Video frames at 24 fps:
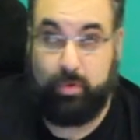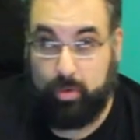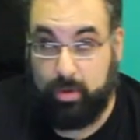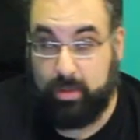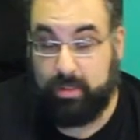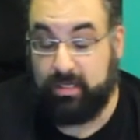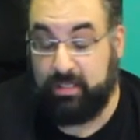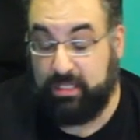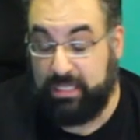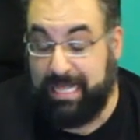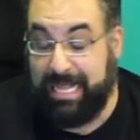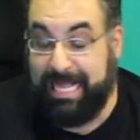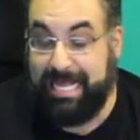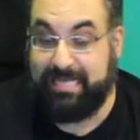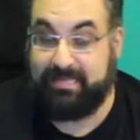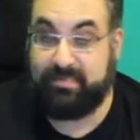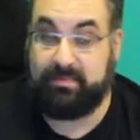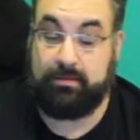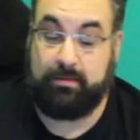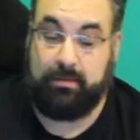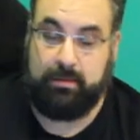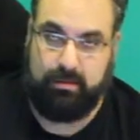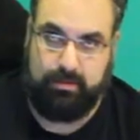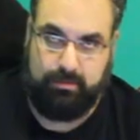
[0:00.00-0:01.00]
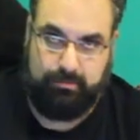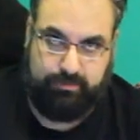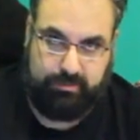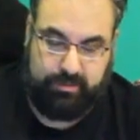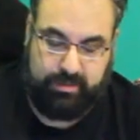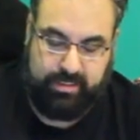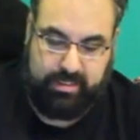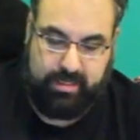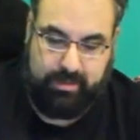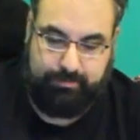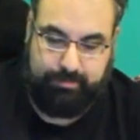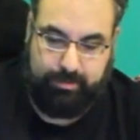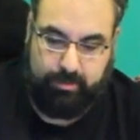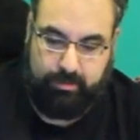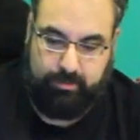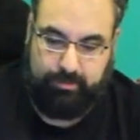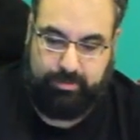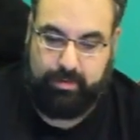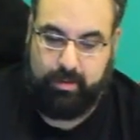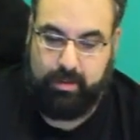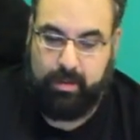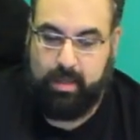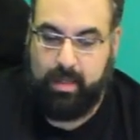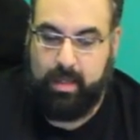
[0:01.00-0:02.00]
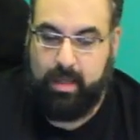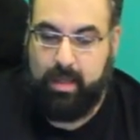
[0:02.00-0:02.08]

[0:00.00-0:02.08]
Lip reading: or class, hopefully not both,